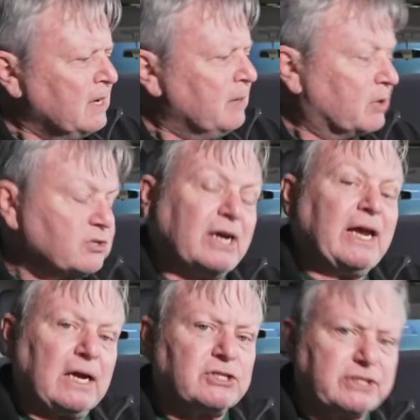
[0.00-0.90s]
Because I
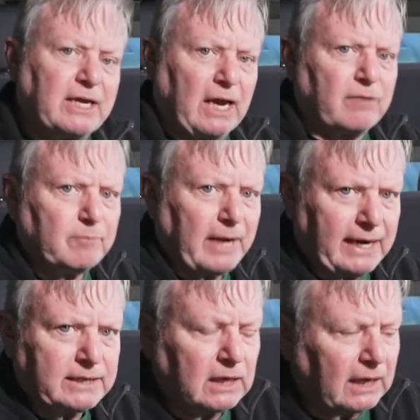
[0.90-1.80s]
actually have
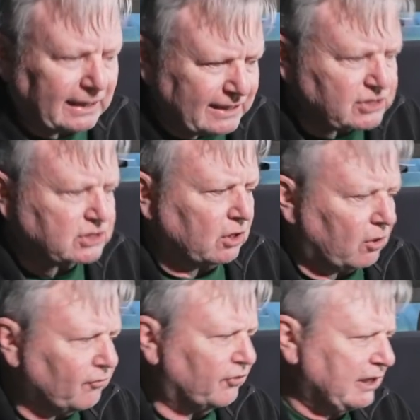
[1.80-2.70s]
made a list
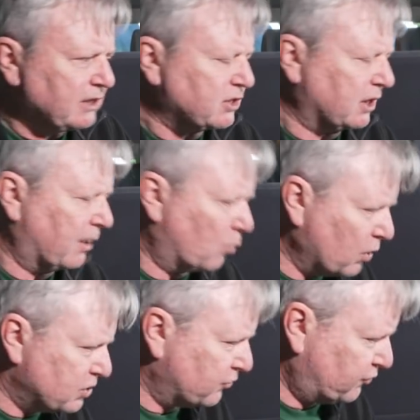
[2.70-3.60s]
of things that I
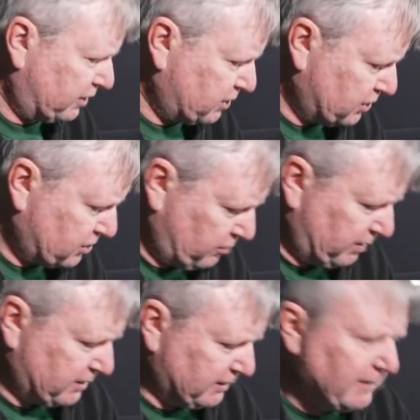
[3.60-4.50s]
want to fit to
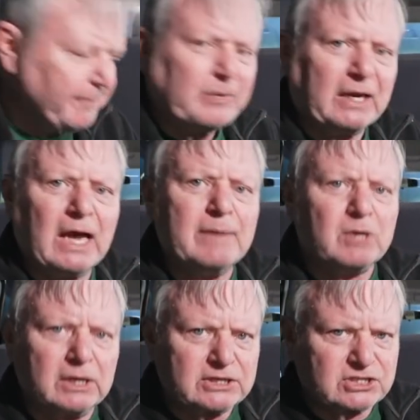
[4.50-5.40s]
it. And I'm
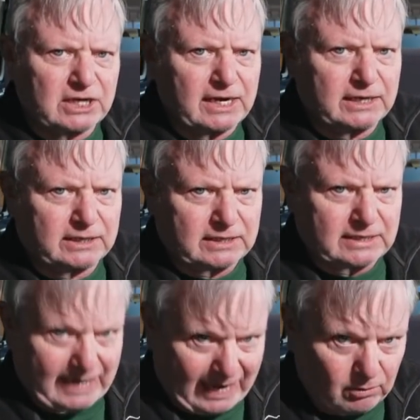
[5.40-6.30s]
going to say it
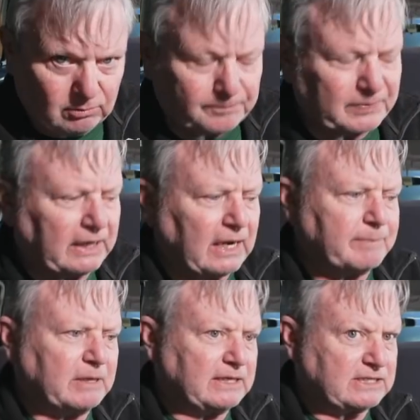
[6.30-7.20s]
now, and I'm
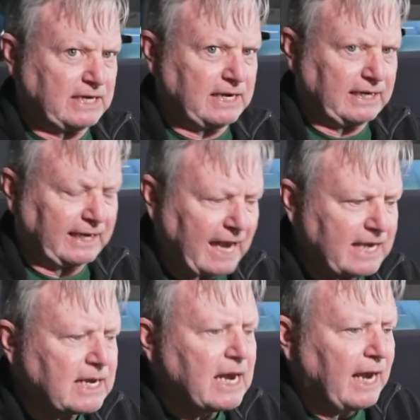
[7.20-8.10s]
going to say it
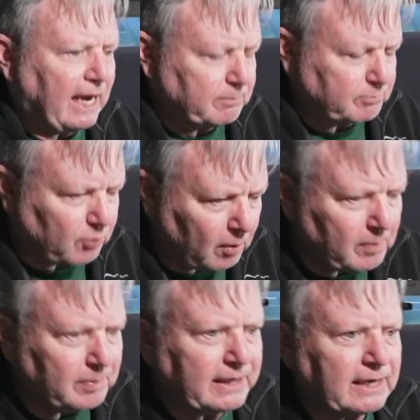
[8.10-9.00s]
again, and
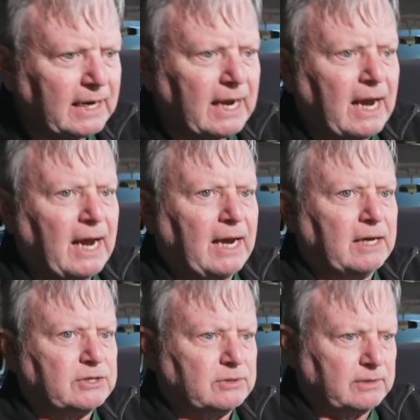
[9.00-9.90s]
probably
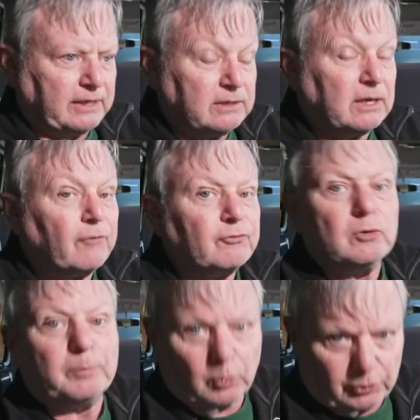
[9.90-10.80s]
enough to
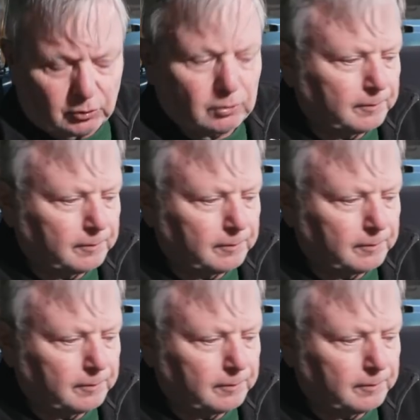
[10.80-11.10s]
bore you.